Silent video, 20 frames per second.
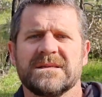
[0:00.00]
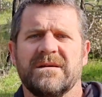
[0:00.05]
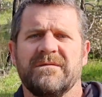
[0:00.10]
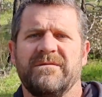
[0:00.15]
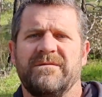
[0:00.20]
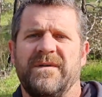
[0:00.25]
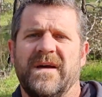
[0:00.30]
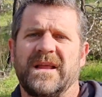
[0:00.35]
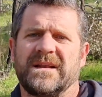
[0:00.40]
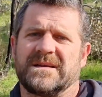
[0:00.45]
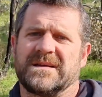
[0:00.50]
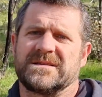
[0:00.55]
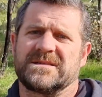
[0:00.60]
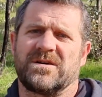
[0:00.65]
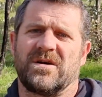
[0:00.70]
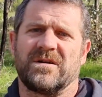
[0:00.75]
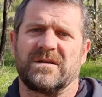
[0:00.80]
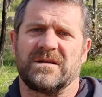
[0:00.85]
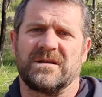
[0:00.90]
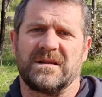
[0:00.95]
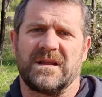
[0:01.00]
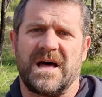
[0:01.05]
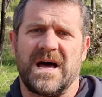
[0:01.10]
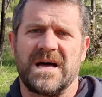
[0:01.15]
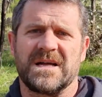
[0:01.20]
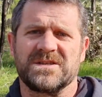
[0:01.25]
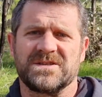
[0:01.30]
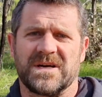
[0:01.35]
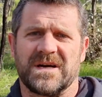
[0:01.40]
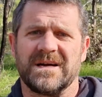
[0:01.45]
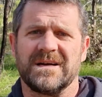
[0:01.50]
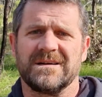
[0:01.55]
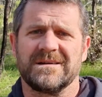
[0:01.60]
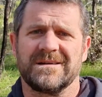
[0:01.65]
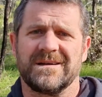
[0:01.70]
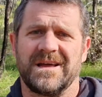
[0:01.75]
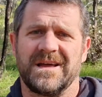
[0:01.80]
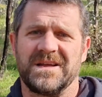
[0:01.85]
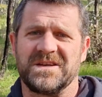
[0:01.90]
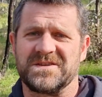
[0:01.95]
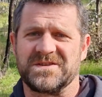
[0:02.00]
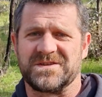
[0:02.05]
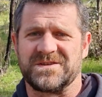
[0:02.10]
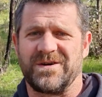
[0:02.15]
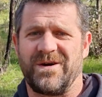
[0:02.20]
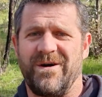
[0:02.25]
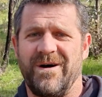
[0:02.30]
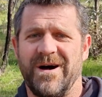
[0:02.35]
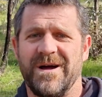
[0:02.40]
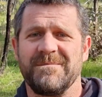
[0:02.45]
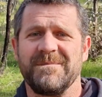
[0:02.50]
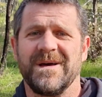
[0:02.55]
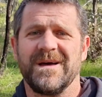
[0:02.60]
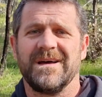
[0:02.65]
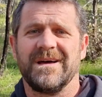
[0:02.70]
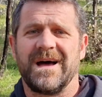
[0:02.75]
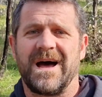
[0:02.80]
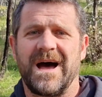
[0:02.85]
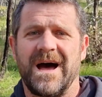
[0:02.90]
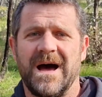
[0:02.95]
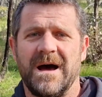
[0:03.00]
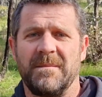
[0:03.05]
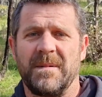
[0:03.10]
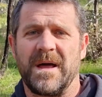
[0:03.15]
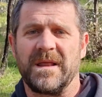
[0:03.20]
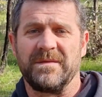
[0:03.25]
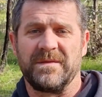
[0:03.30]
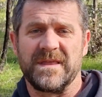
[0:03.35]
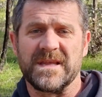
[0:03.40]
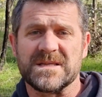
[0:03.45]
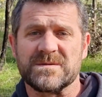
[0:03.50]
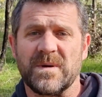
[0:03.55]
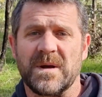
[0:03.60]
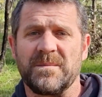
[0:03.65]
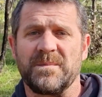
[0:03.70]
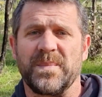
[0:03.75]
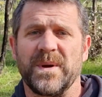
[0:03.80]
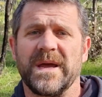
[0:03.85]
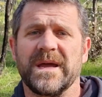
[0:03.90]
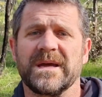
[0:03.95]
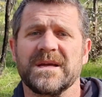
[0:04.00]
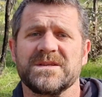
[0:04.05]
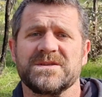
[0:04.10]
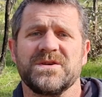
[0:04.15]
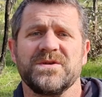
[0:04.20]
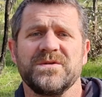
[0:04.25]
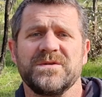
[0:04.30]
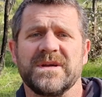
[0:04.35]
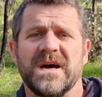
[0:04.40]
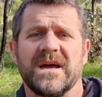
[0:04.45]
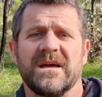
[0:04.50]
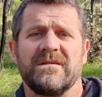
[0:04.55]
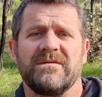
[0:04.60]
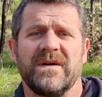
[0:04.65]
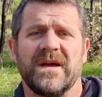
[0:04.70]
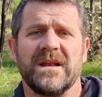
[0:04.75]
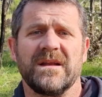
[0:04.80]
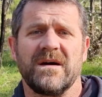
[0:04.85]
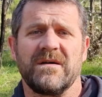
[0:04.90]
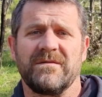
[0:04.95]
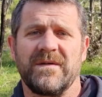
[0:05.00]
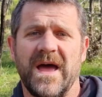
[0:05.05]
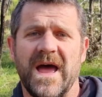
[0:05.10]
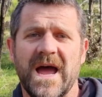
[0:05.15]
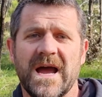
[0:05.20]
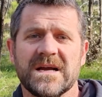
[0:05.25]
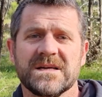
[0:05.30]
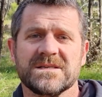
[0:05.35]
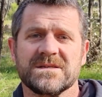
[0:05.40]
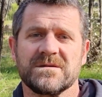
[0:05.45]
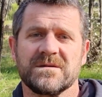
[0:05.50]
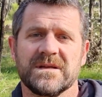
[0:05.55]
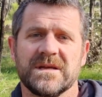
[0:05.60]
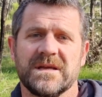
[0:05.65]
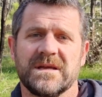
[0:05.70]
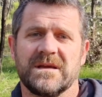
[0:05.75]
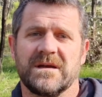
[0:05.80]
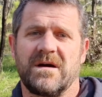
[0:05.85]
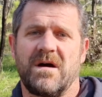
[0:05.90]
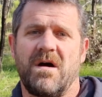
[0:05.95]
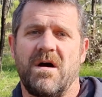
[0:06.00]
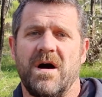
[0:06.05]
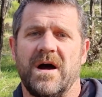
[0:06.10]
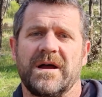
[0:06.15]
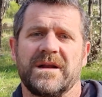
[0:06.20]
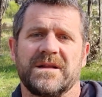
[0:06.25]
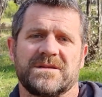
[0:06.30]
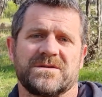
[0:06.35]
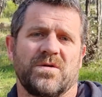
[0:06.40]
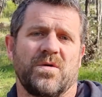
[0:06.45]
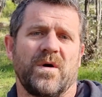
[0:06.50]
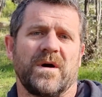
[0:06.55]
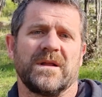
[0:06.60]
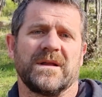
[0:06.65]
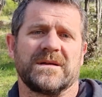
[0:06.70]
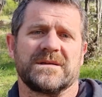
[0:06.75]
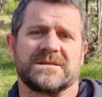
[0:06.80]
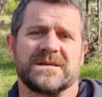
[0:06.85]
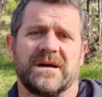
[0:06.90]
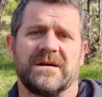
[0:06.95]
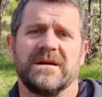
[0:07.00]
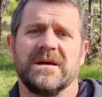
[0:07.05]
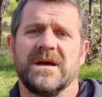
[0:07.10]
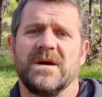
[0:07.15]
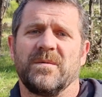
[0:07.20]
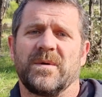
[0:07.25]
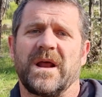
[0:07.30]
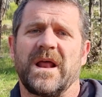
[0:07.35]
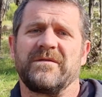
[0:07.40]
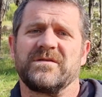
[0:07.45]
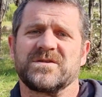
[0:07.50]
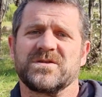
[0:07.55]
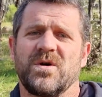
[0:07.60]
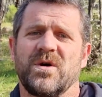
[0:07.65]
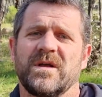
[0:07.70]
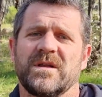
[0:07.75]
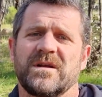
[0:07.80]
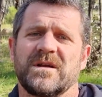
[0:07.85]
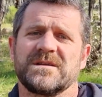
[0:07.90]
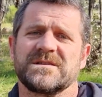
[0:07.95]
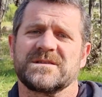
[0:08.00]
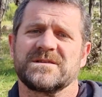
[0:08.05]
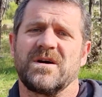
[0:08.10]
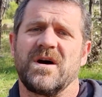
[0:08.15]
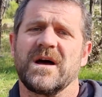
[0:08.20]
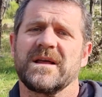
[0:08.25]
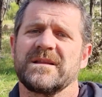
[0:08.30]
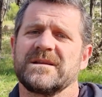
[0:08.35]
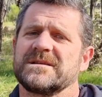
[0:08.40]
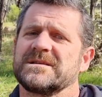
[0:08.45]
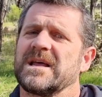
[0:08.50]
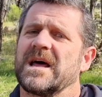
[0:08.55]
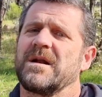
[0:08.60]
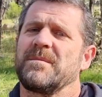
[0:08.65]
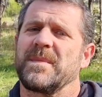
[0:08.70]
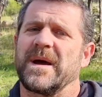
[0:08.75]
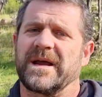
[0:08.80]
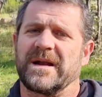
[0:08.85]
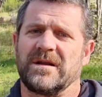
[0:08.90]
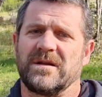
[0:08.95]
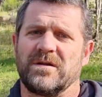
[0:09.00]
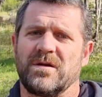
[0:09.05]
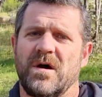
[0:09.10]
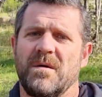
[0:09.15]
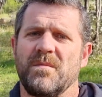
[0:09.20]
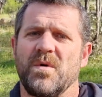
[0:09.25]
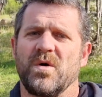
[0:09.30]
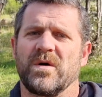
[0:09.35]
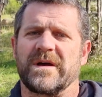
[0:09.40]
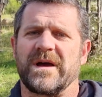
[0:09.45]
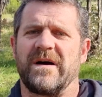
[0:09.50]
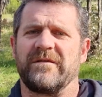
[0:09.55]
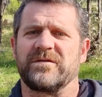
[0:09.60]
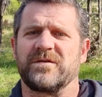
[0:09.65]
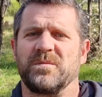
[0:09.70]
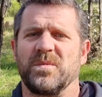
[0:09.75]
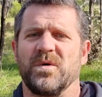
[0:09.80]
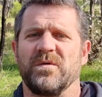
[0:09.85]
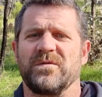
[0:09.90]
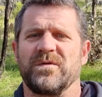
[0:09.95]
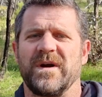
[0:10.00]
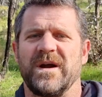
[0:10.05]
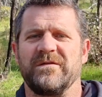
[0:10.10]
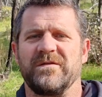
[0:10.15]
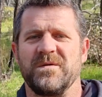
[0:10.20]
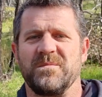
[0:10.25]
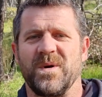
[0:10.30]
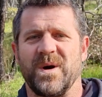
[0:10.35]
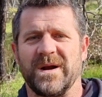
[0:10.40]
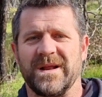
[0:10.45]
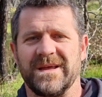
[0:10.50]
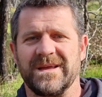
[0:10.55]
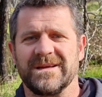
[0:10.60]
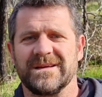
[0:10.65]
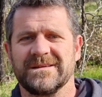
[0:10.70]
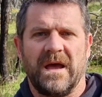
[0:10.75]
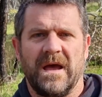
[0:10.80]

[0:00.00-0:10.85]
event has gotten larger each time, um, and this one being a two day event, I've actually hired a toilet. So we're gonna have a toilet on site and that'll make it a lot more comfortable for everybody.